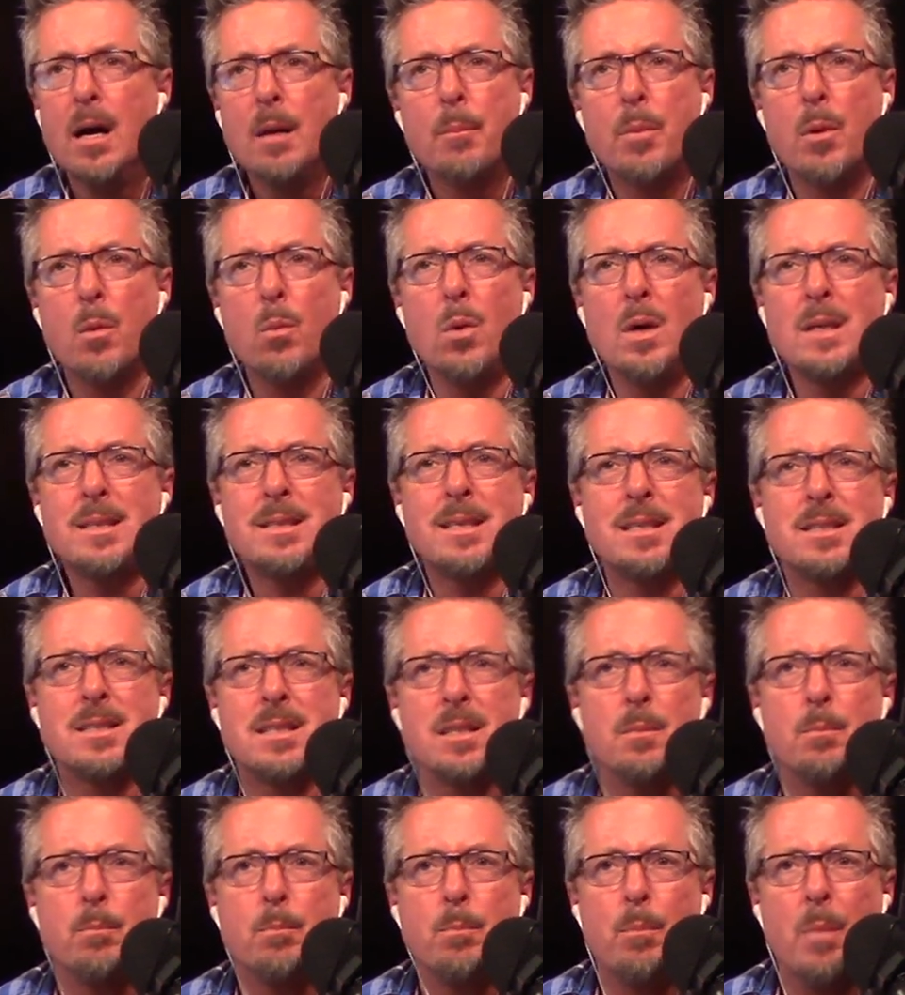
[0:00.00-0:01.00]
But what does
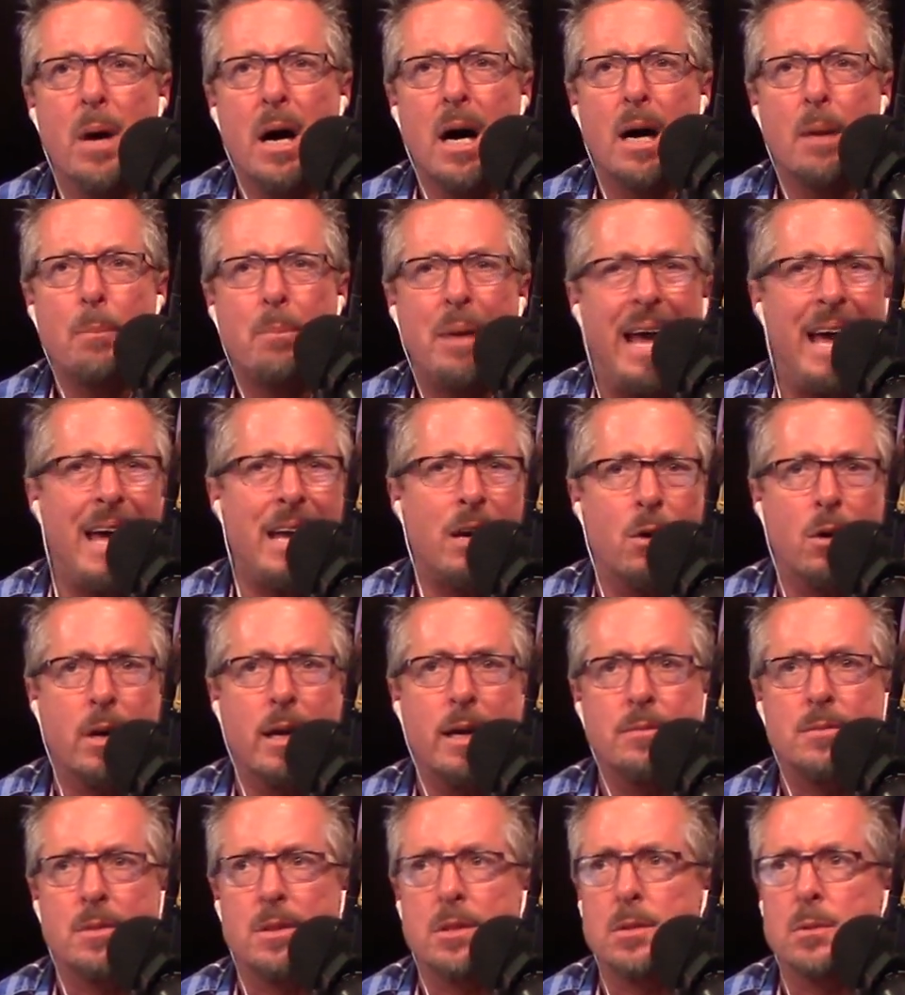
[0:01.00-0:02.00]
the batter
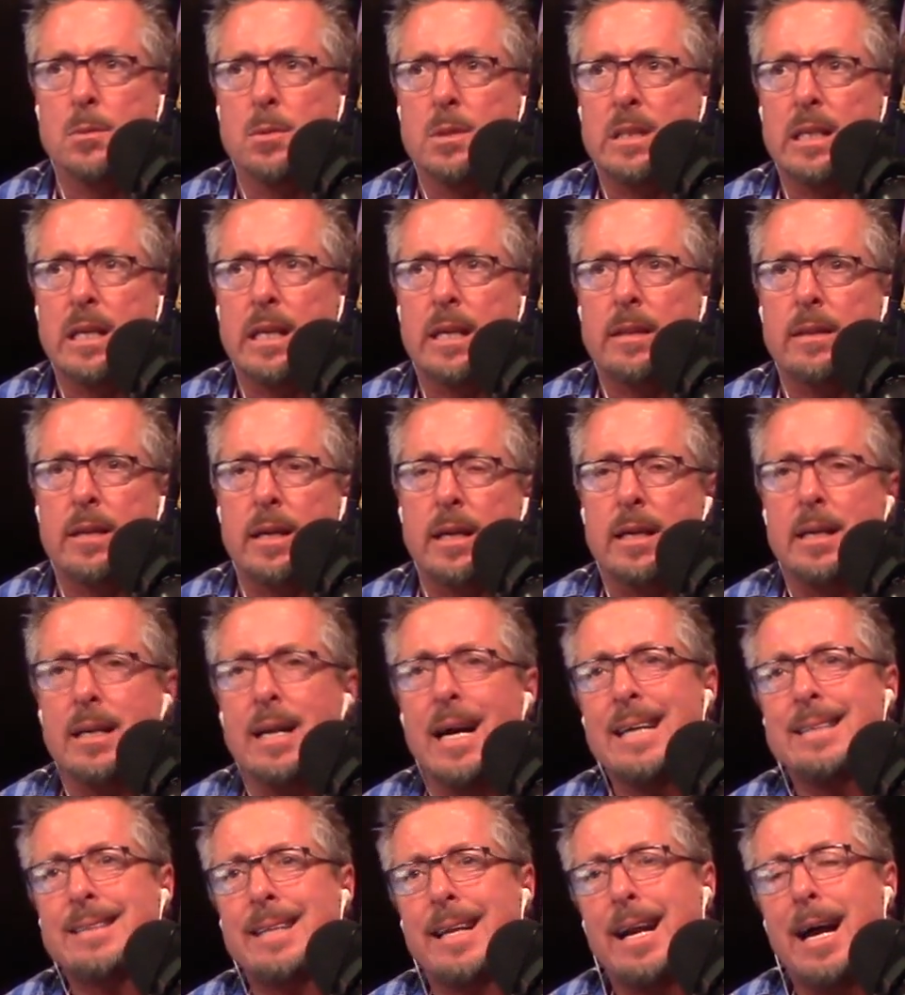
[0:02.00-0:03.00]
have to do with anything?
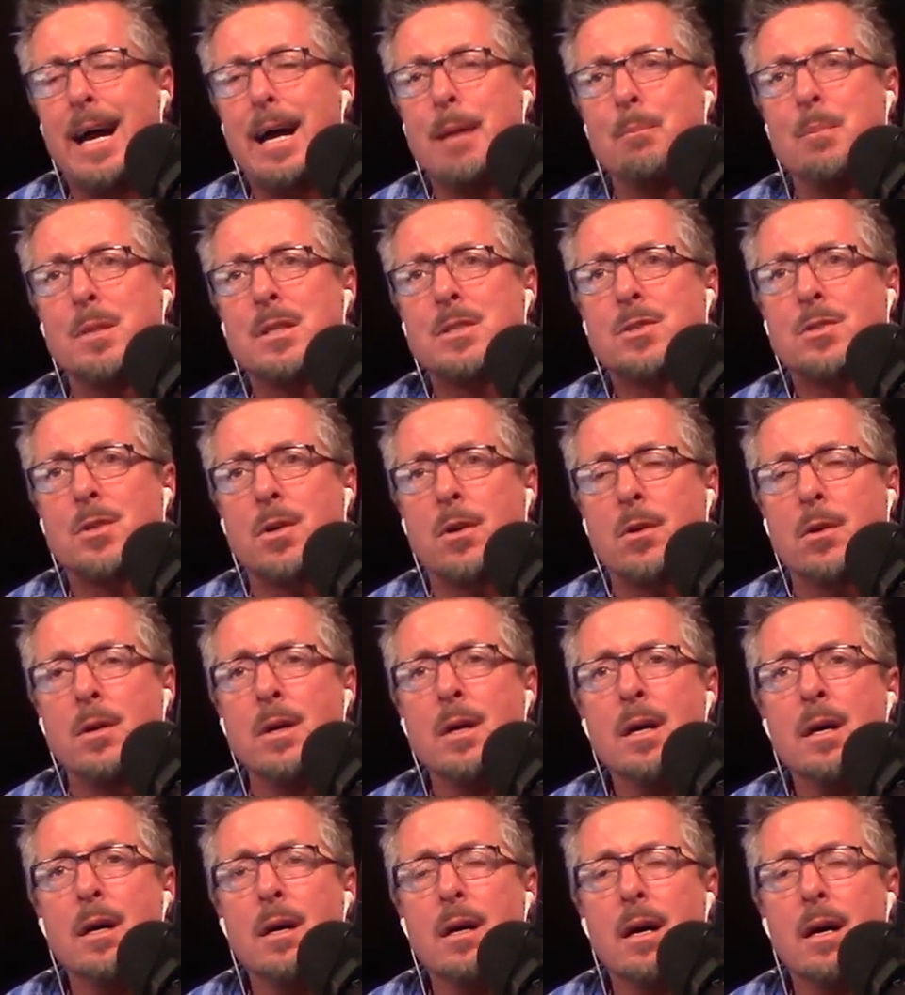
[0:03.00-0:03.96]
Not that I'm Mr.